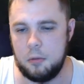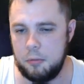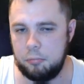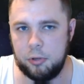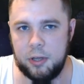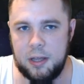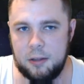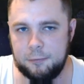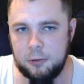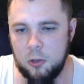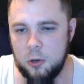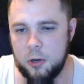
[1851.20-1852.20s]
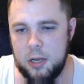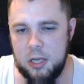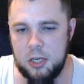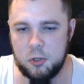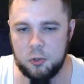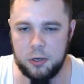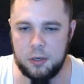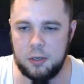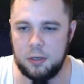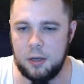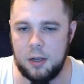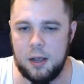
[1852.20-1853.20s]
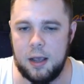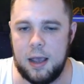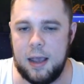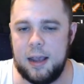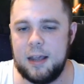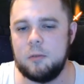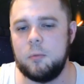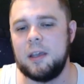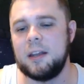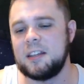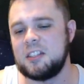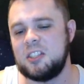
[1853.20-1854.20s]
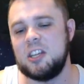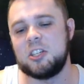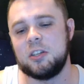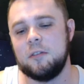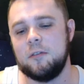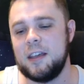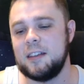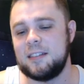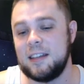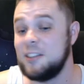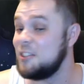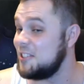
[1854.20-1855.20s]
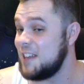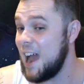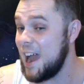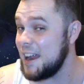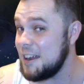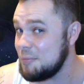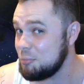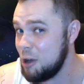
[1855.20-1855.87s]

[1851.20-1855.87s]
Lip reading: We play the Florahedron. And we get Extinction Event and just die,